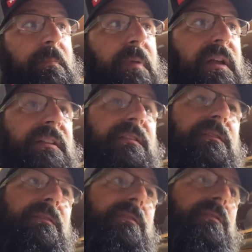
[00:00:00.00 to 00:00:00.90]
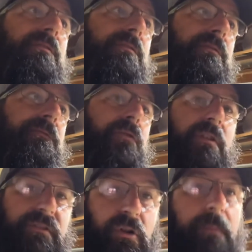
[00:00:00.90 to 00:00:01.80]
but for
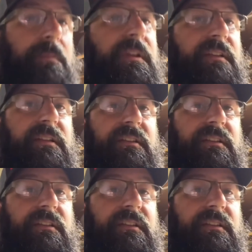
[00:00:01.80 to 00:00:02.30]
a completely